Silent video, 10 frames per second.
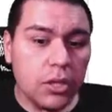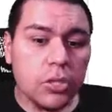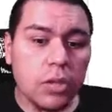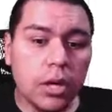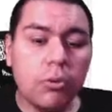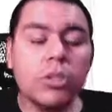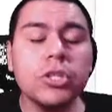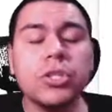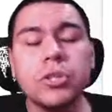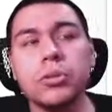So I want to
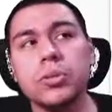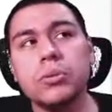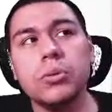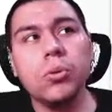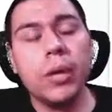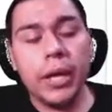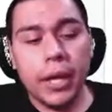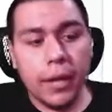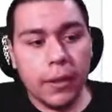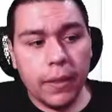show you a
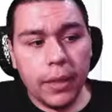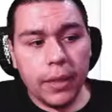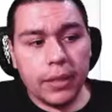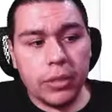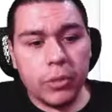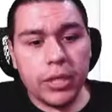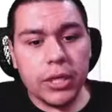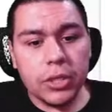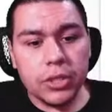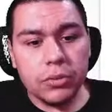way that we
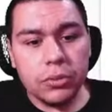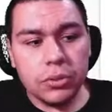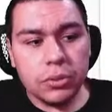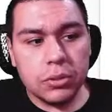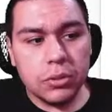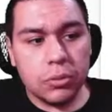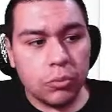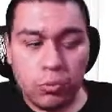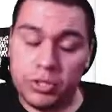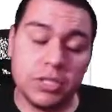can use
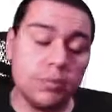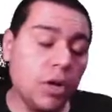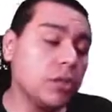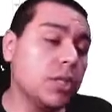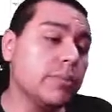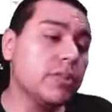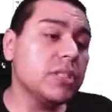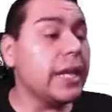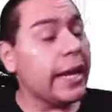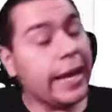with small
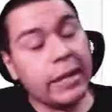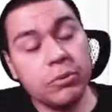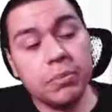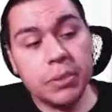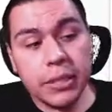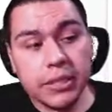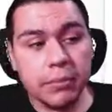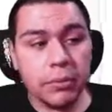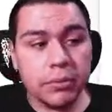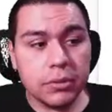numbers and with big
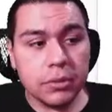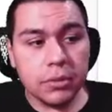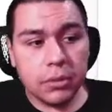numbers